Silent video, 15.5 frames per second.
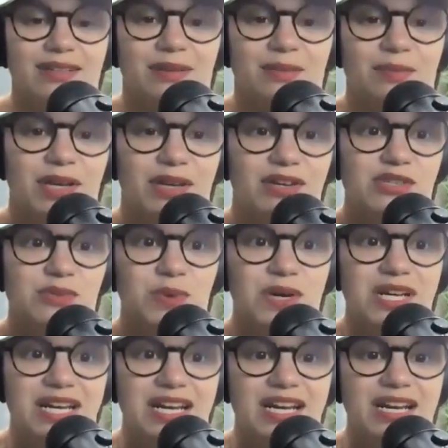because we
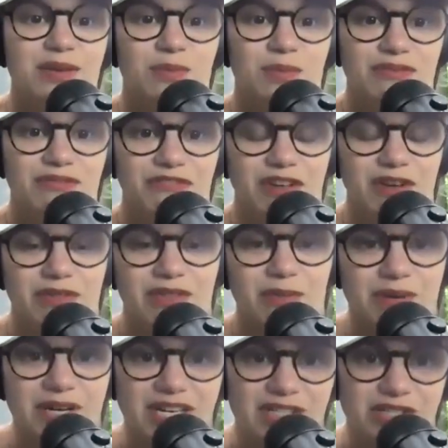feel that
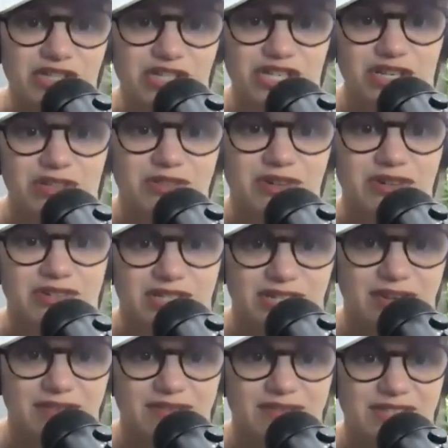we need to shield
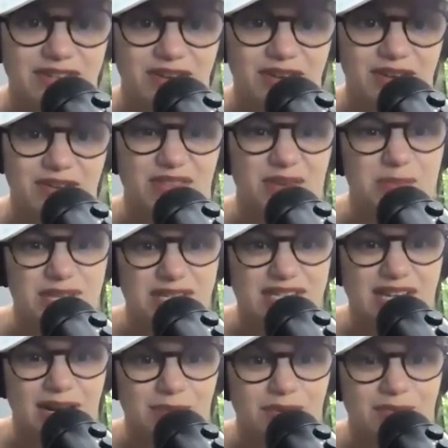ourselves from this
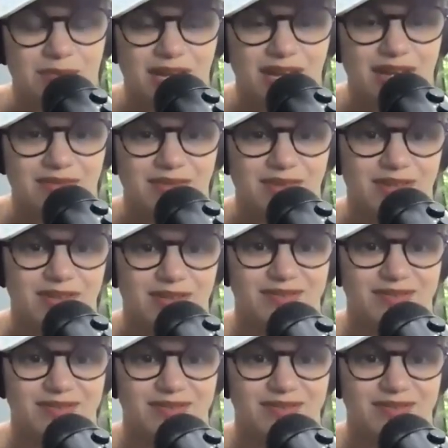type of behavior.